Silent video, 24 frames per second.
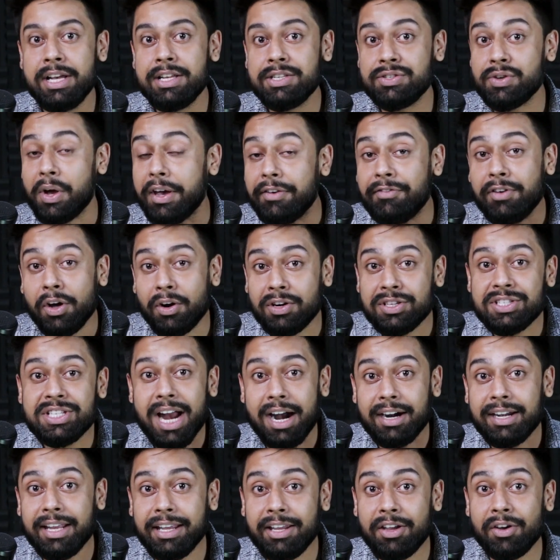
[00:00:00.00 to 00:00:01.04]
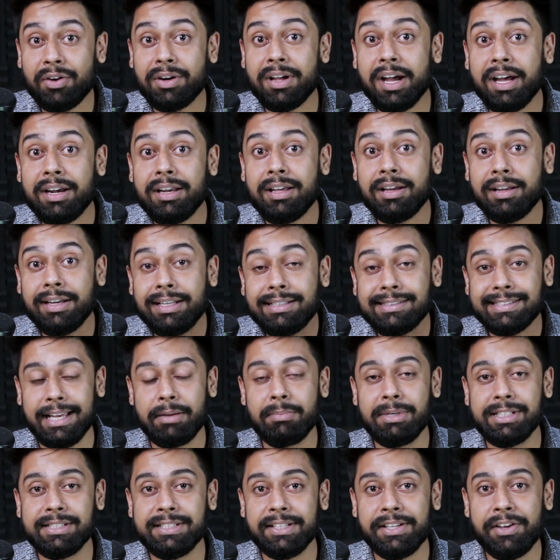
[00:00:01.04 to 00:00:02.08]
So if you are starting your career in
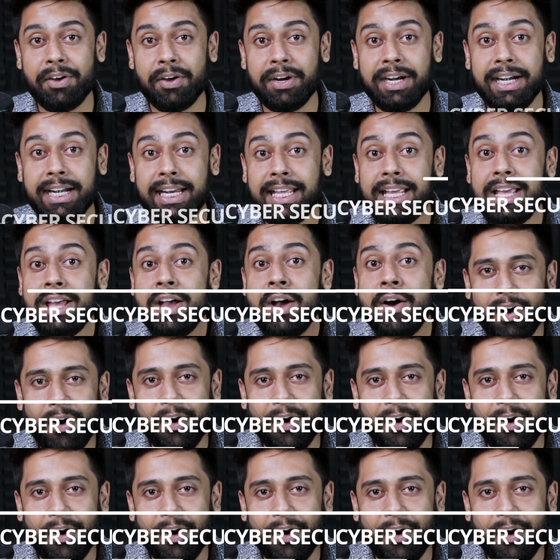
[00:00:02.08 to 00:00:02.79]
cybersecurity,